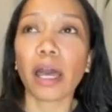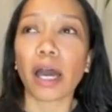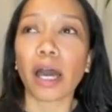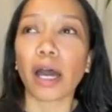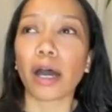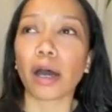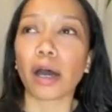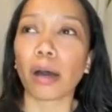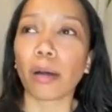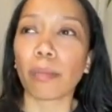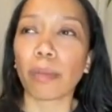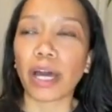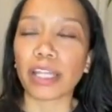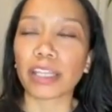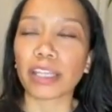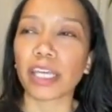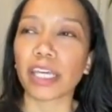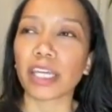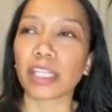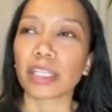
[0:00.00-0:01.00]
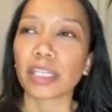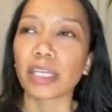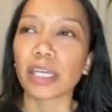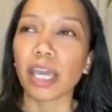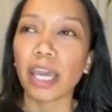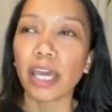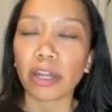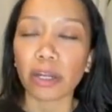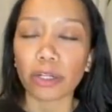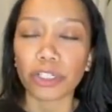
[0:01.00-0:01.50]
I think the
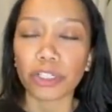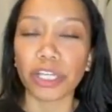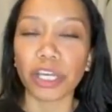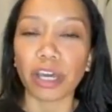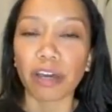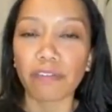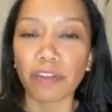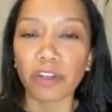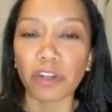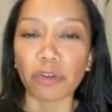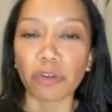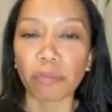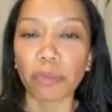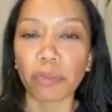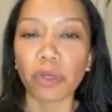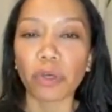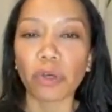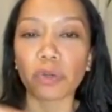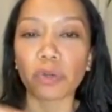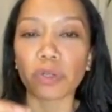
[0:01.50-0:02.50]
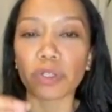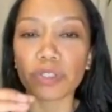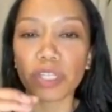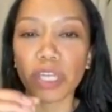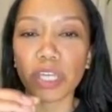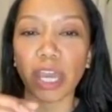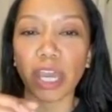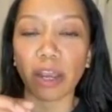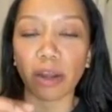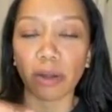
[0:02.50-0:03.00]
energy of a new moon is
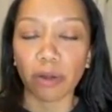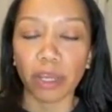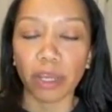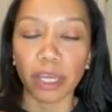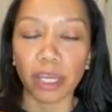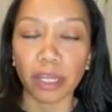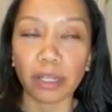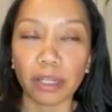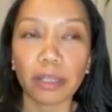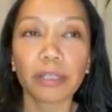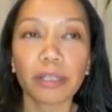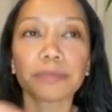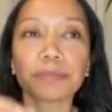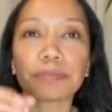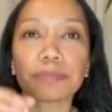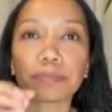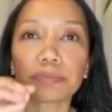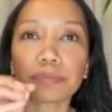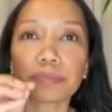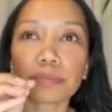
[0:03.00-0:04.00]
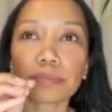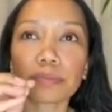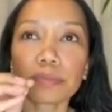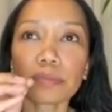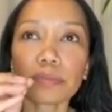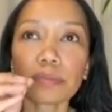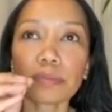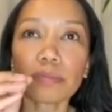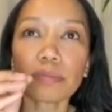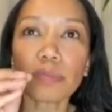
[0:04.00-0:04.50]
carried
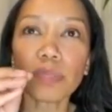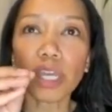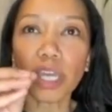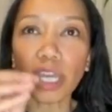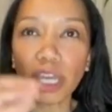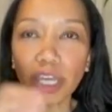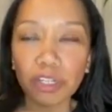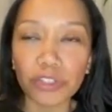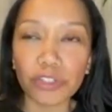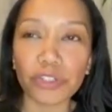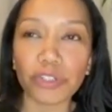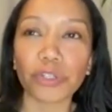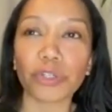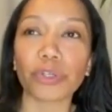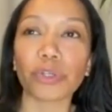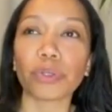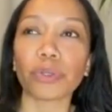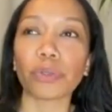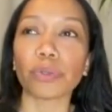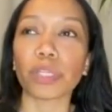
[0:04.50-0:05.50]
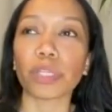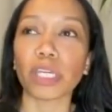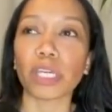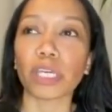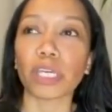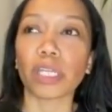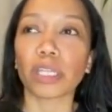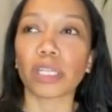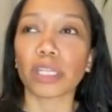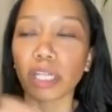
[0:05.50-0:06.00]
into
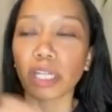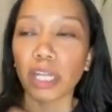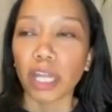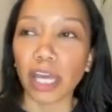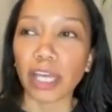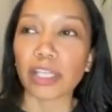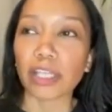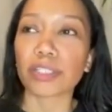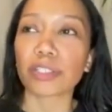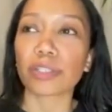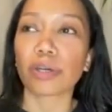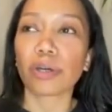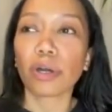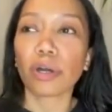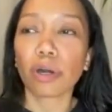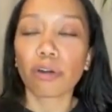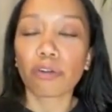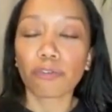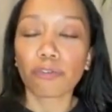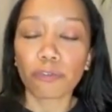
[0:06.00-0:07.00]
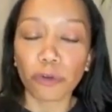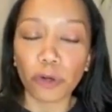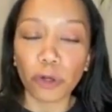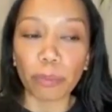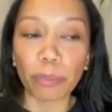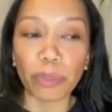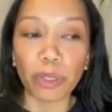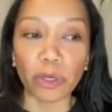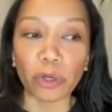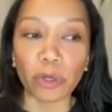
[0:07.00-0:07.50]
the next
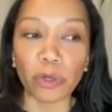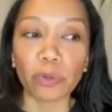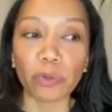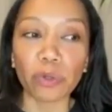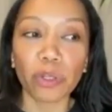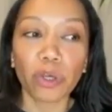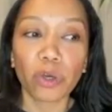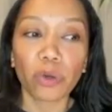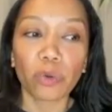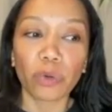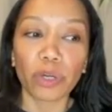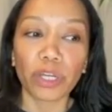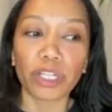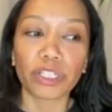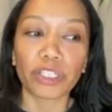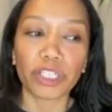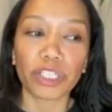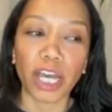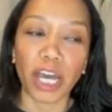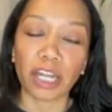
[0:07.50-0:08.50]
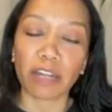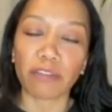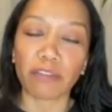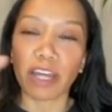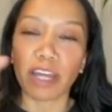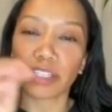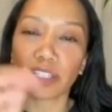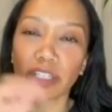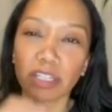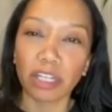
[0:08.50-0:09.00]
full moon, which kind of
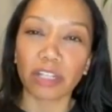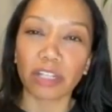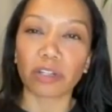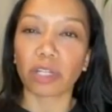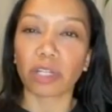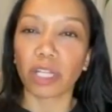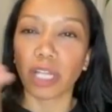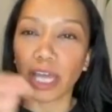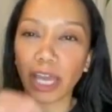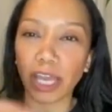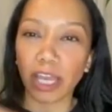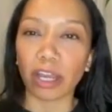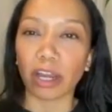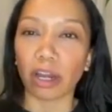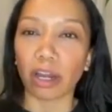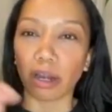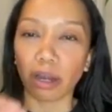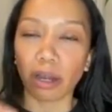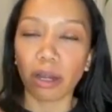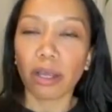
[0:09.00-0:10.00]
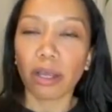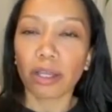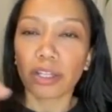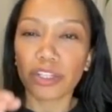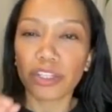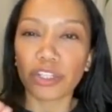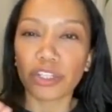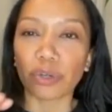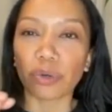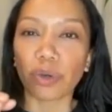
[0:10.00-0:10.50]
adds another layer
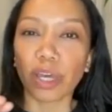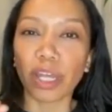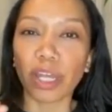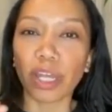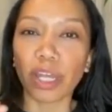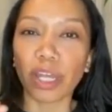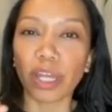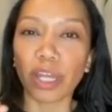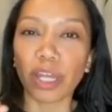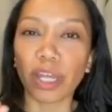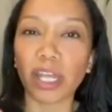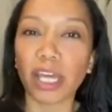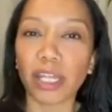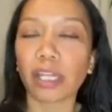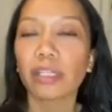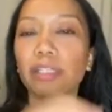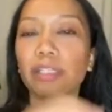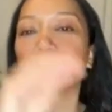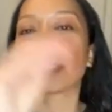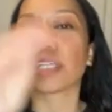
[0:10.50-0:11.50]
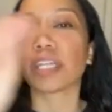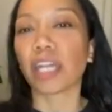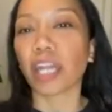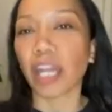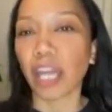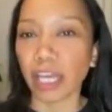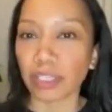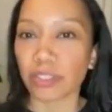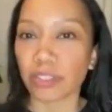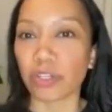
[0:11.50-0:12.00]
to it, and then to
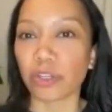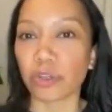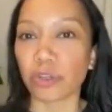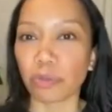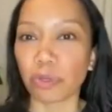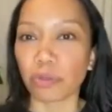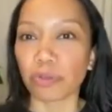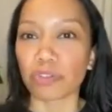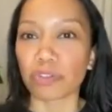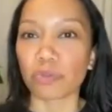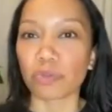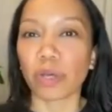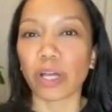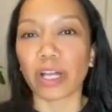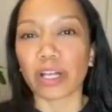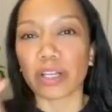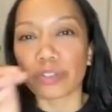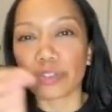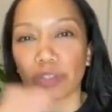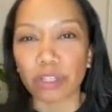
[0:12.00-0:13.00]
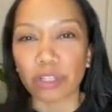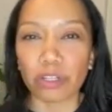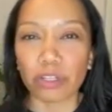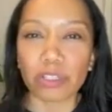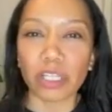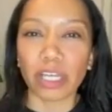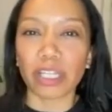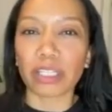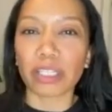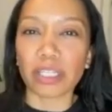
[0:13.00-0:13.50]
the next new moon as well. So
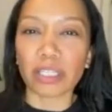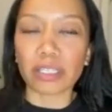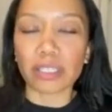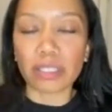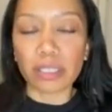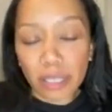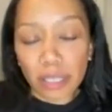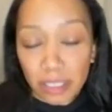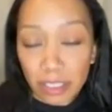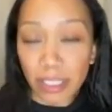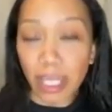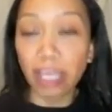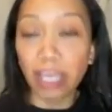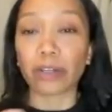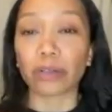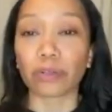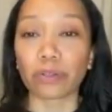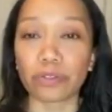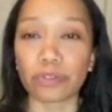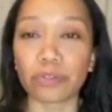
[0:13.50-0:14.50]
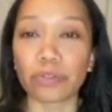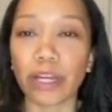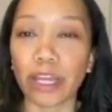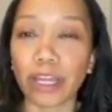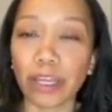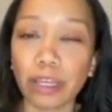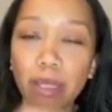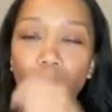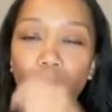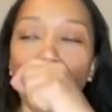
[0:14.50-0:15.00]
there's like these cycles,
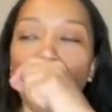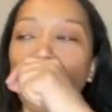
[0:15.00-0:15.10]
right?